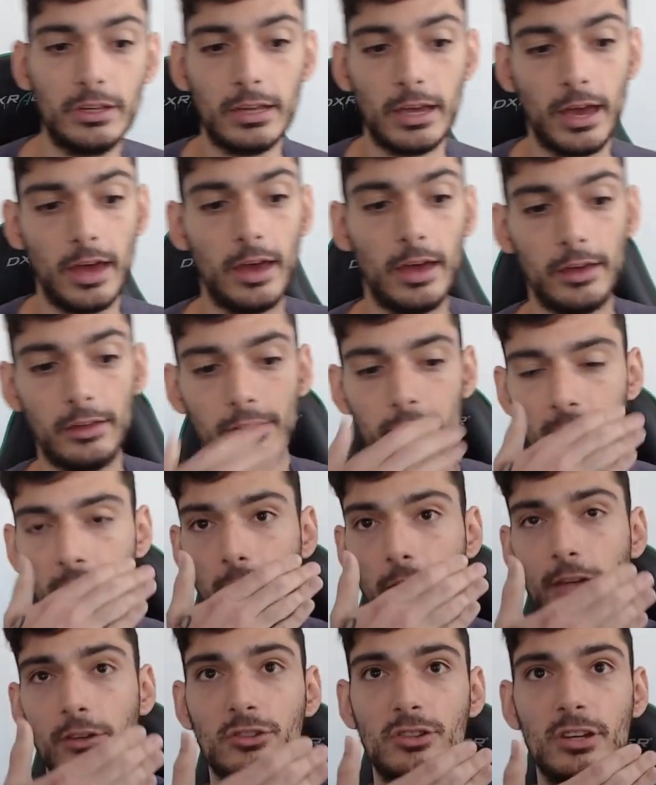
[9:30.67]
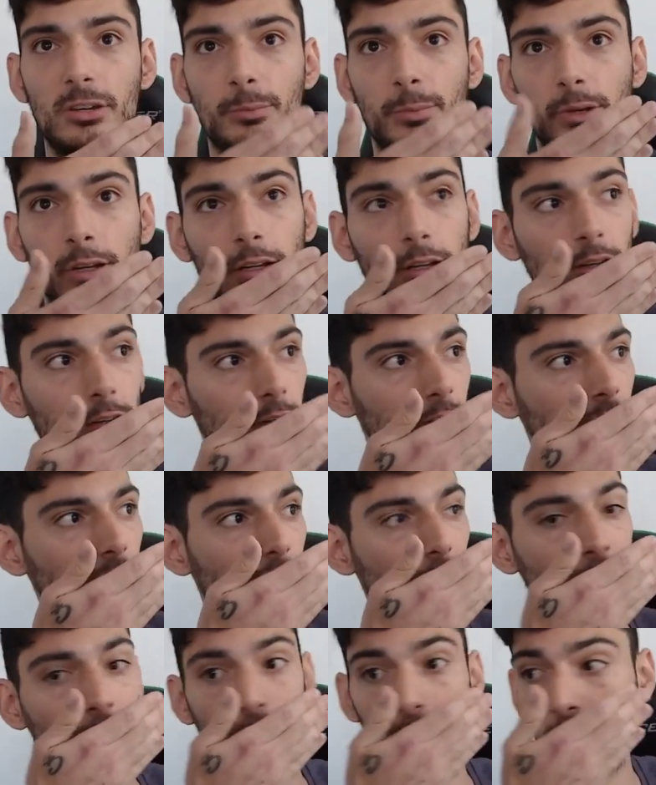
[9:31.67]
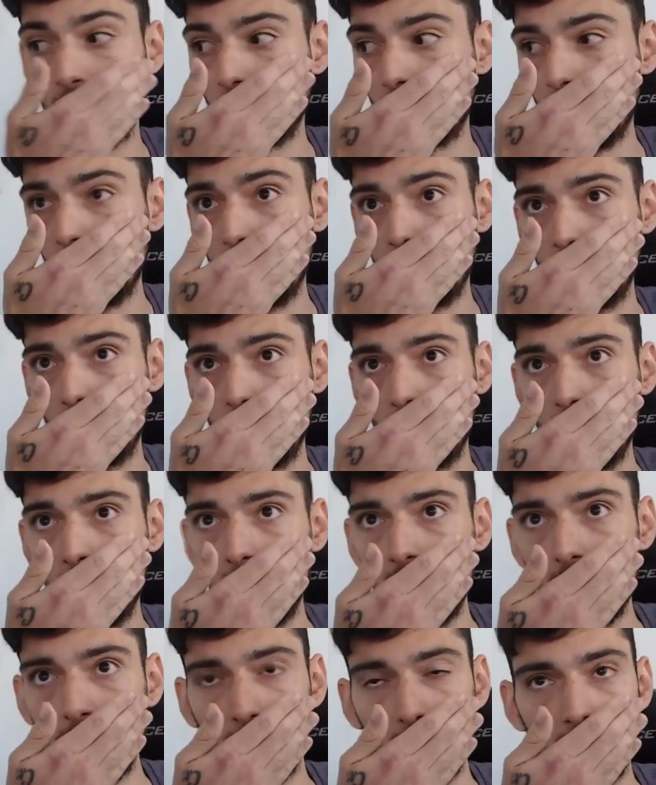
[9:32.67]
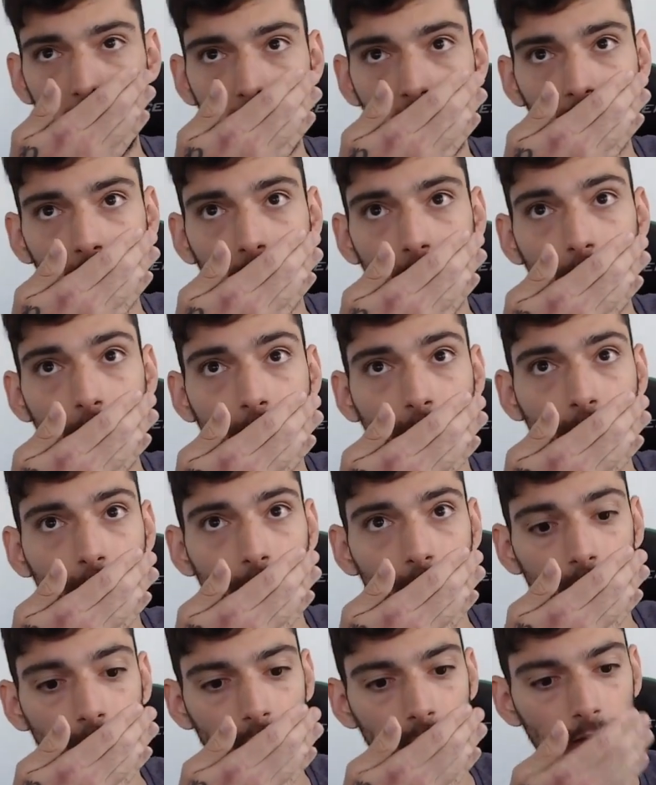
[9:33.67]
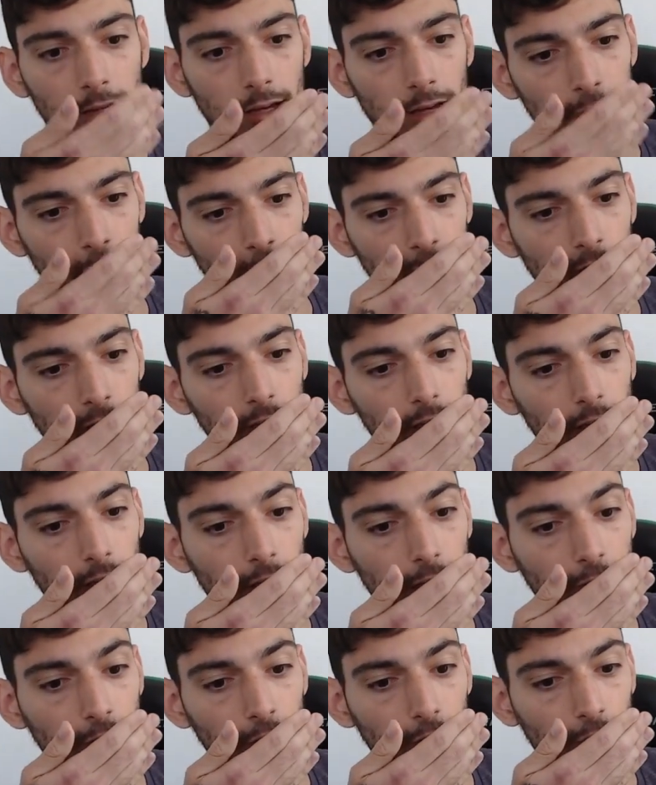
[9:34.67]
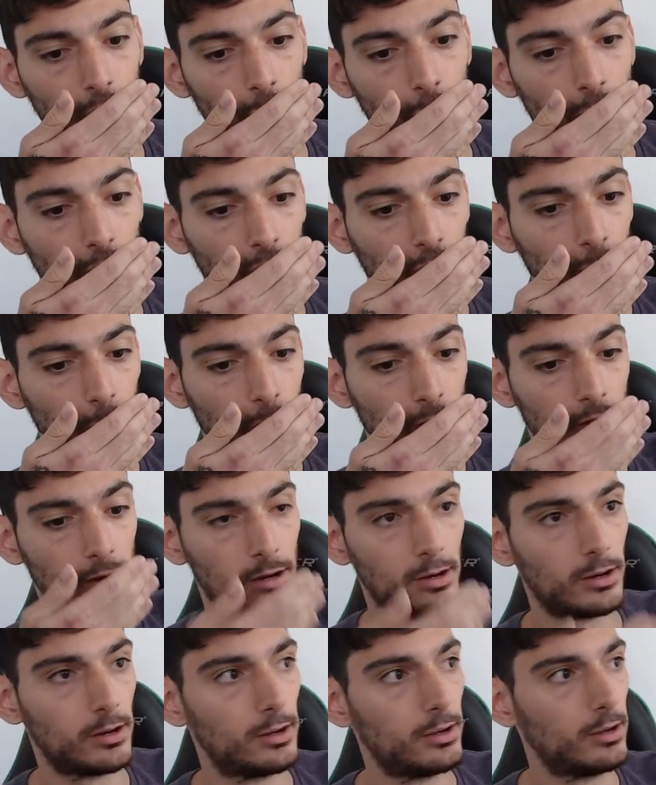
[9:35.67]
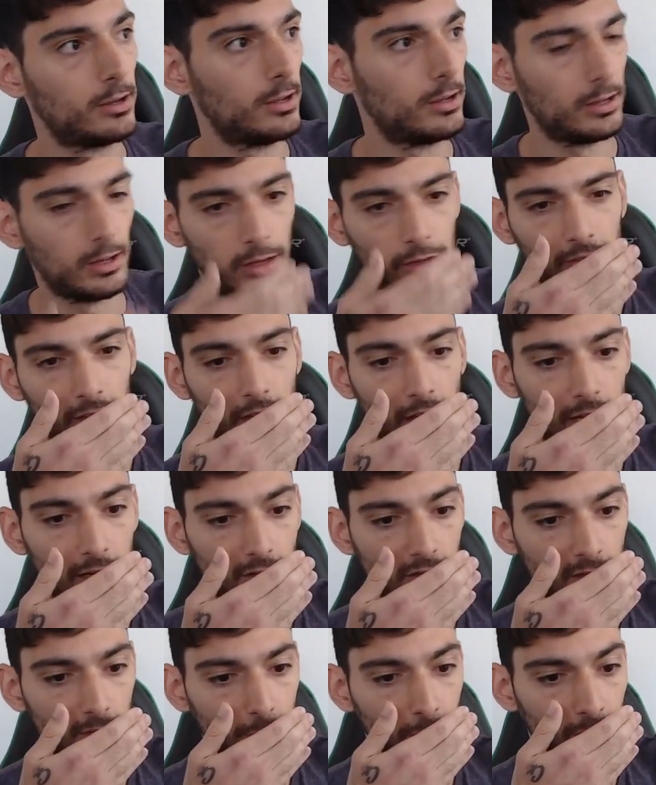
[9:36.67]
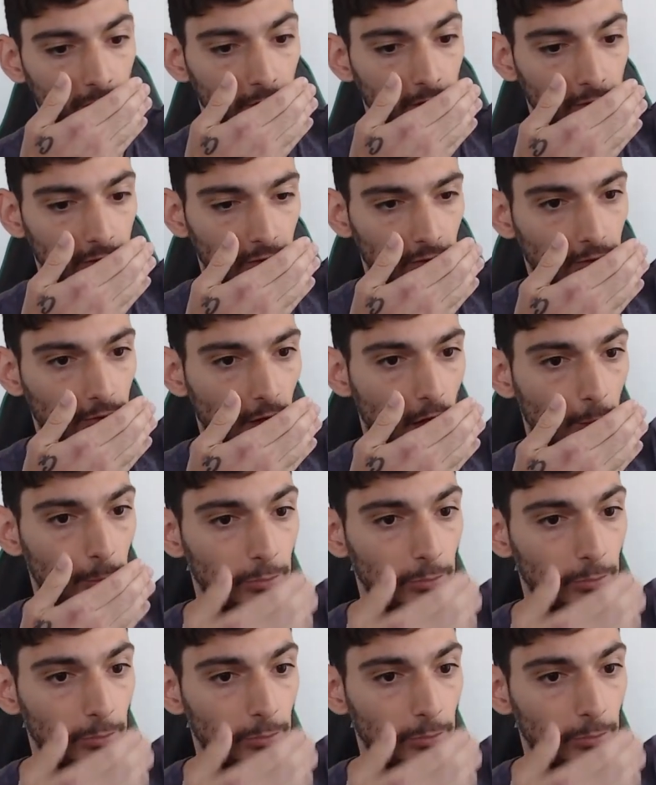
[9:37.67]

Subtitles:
(silence)